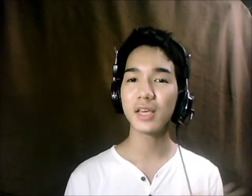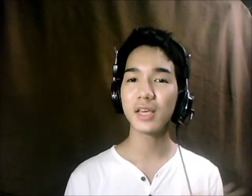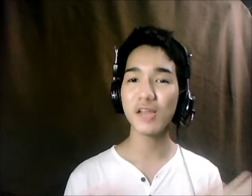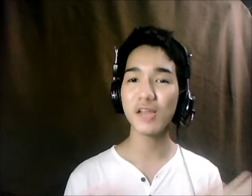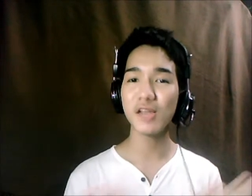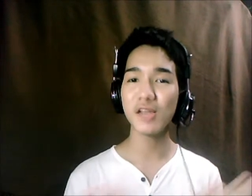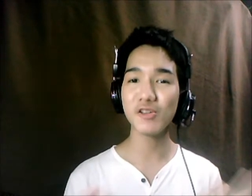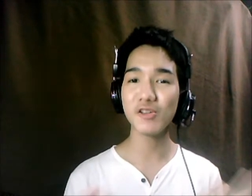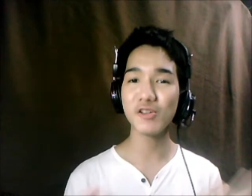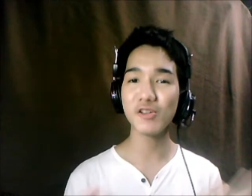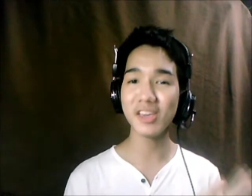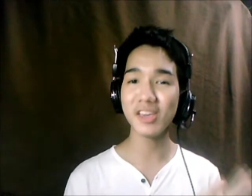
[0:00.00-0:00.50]

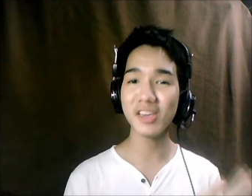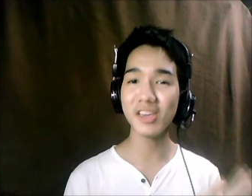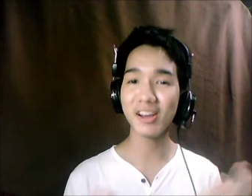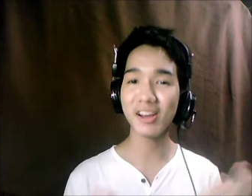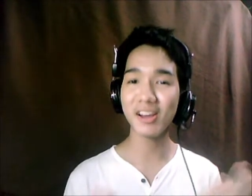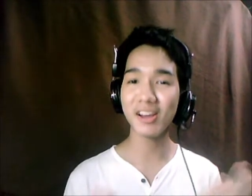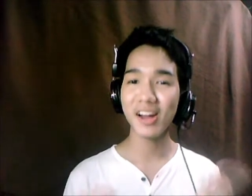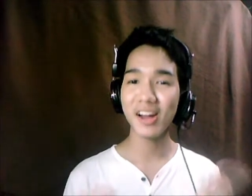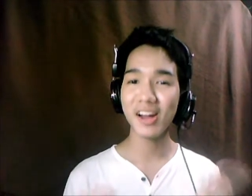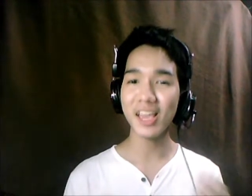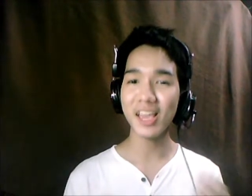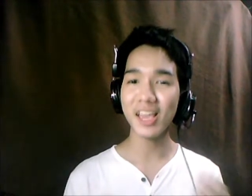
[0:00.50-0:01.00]
can you
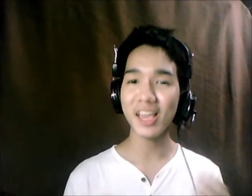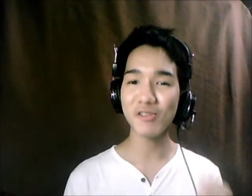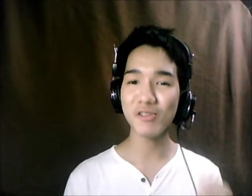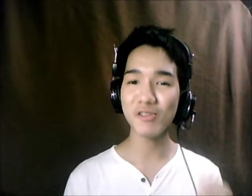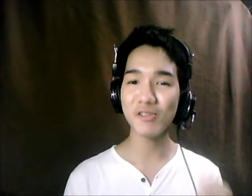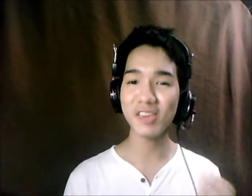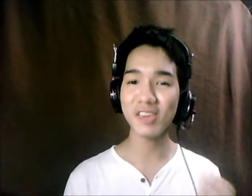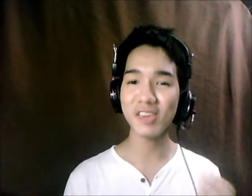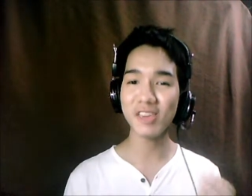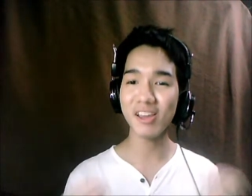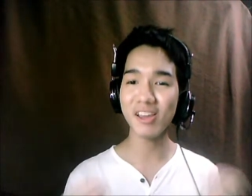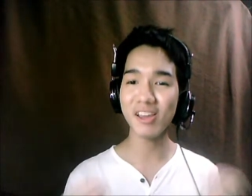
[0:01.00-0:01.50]
hear can
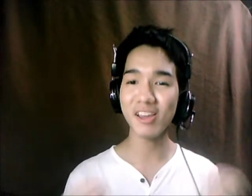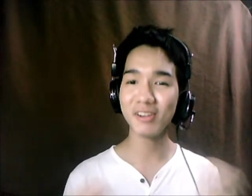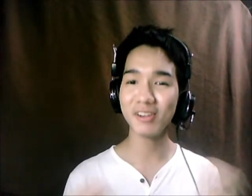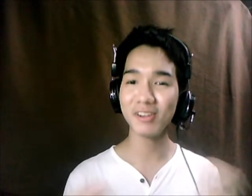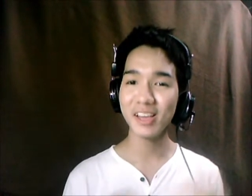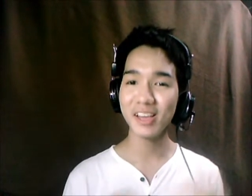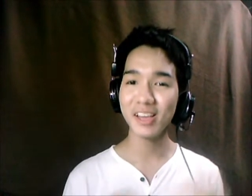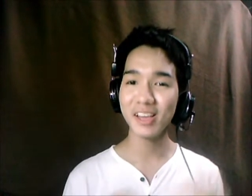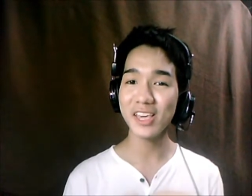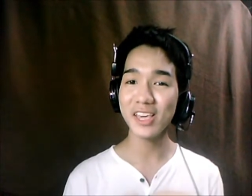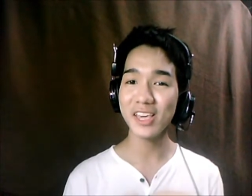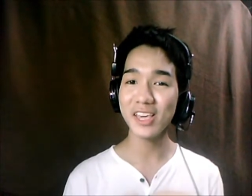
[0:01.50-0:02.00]
you
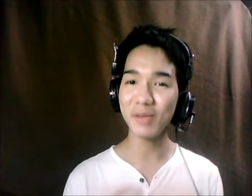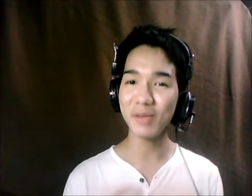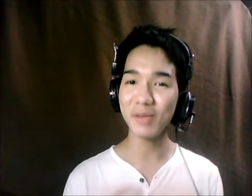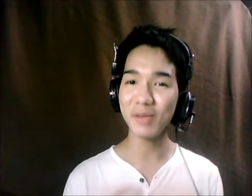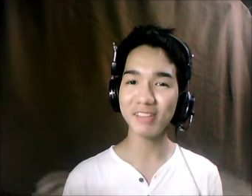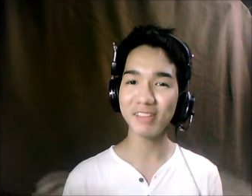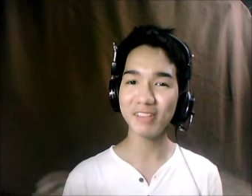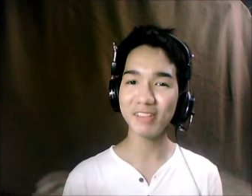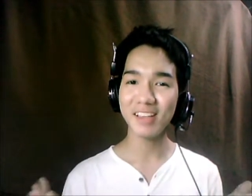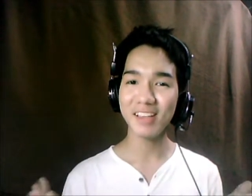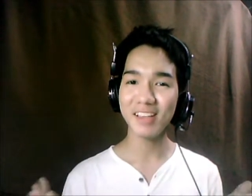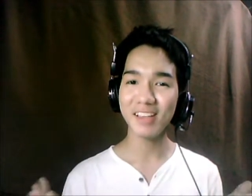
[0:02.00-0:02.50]
hear hear
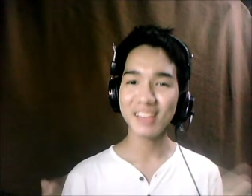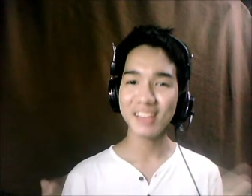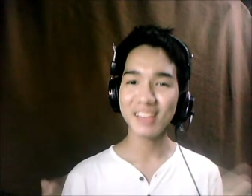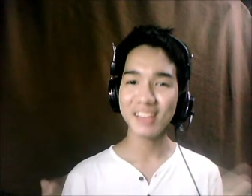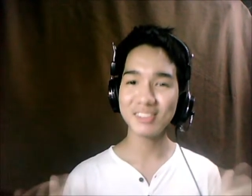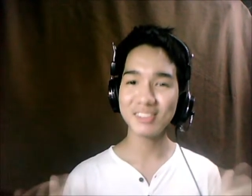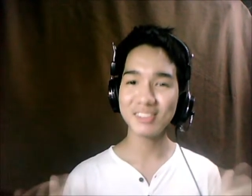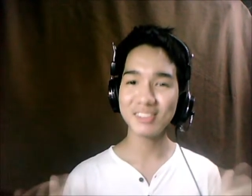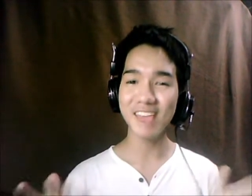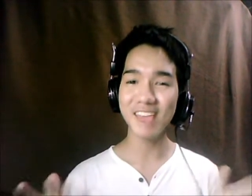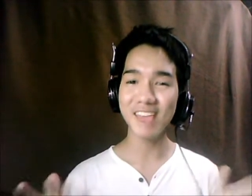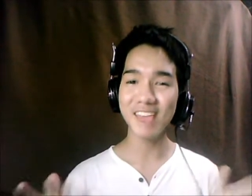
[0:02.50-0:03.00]
me
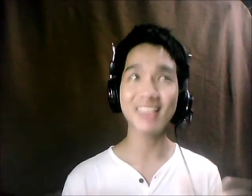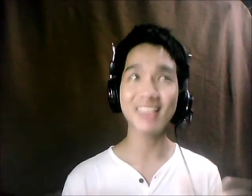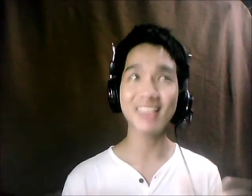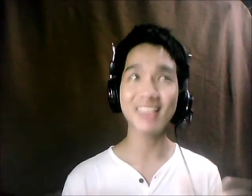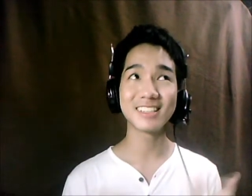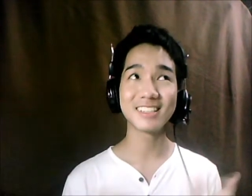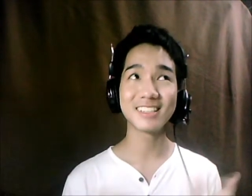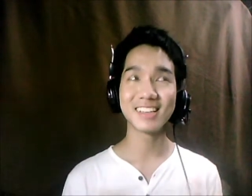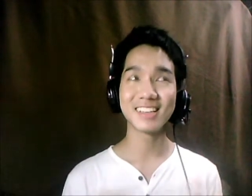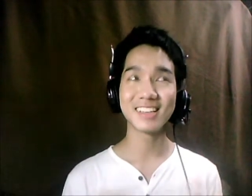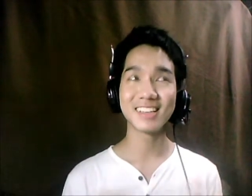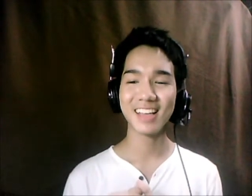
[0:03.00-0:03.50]
say
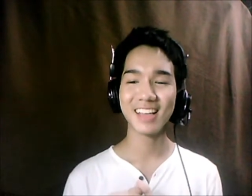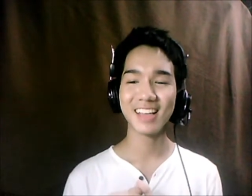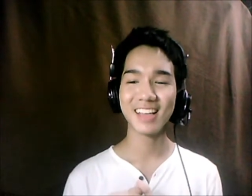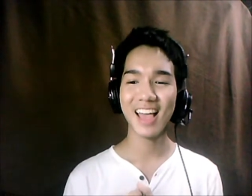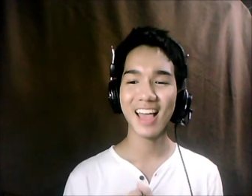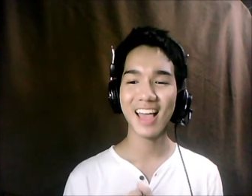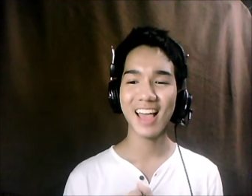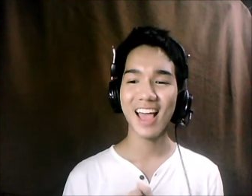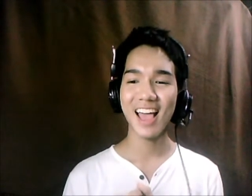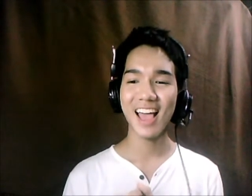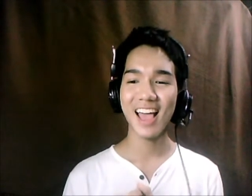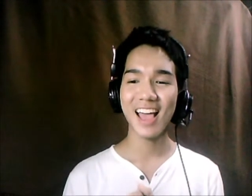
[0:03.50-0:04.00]
it
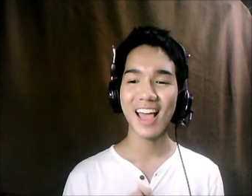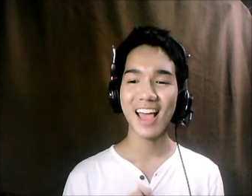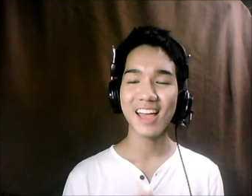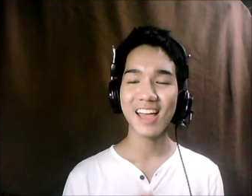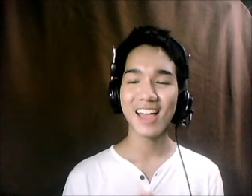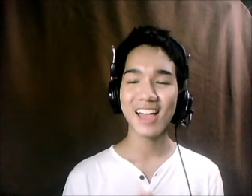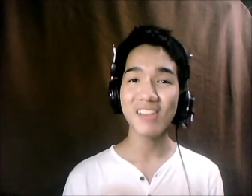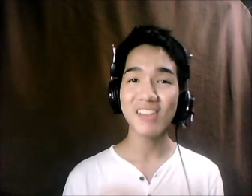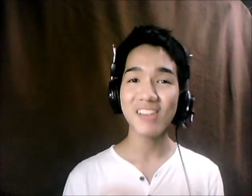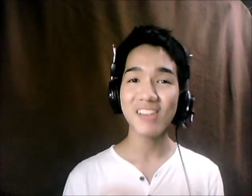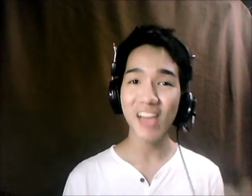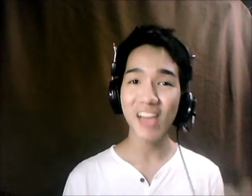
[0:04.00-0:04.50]

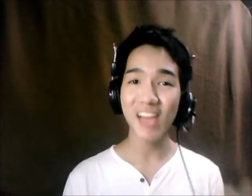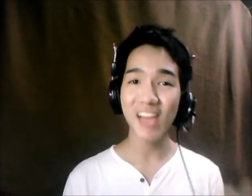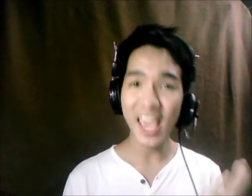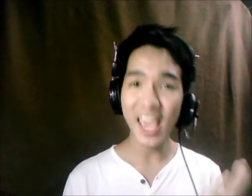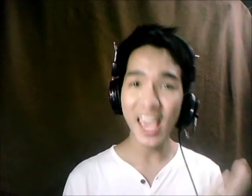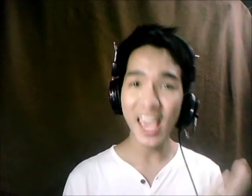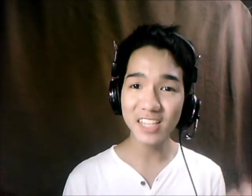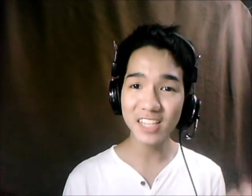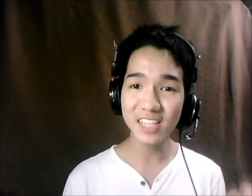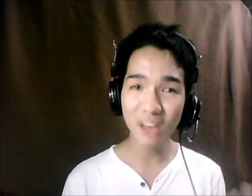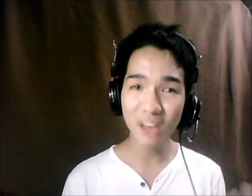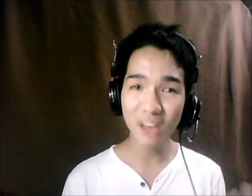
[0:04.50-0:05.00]
the
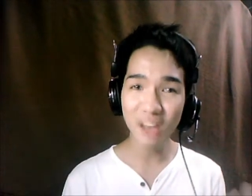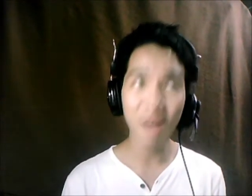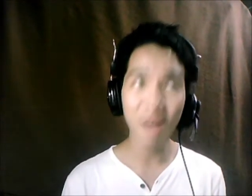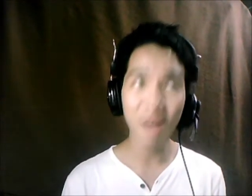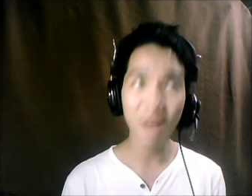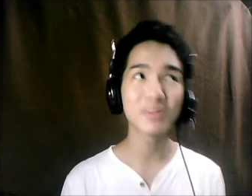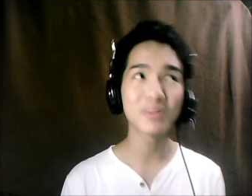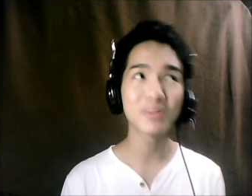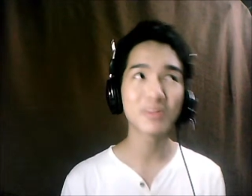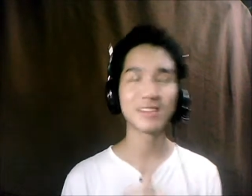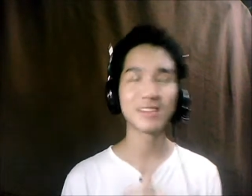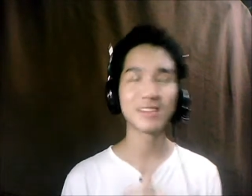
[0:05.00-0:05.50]
ends
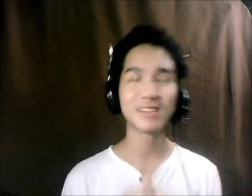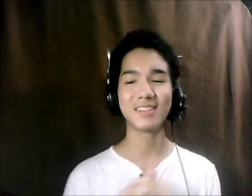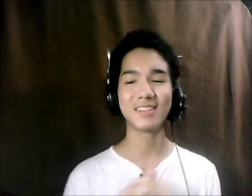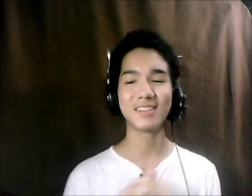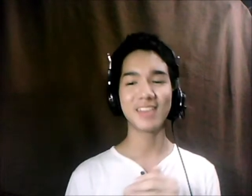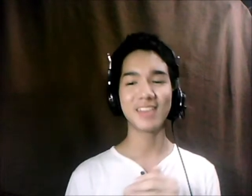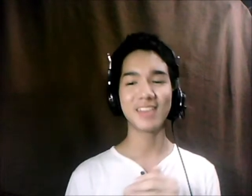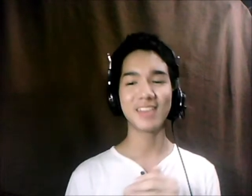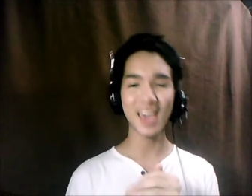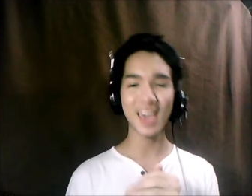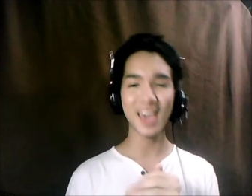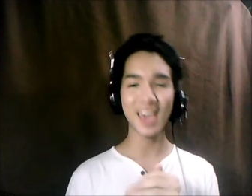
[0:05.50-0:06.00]
of
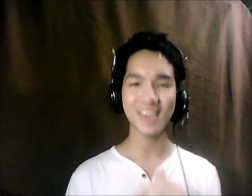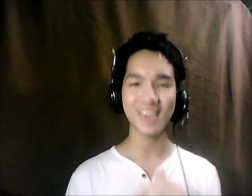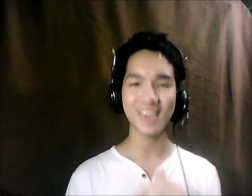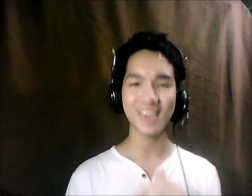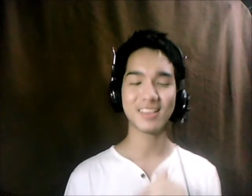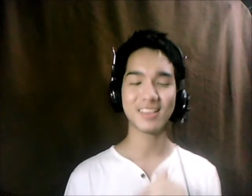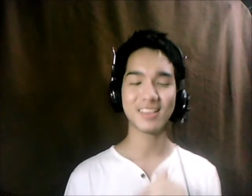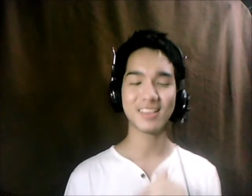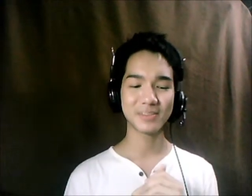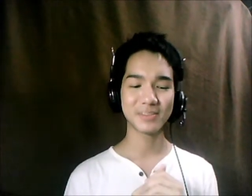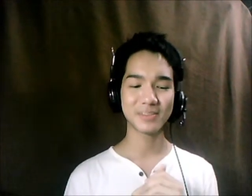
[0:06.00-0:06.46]
okay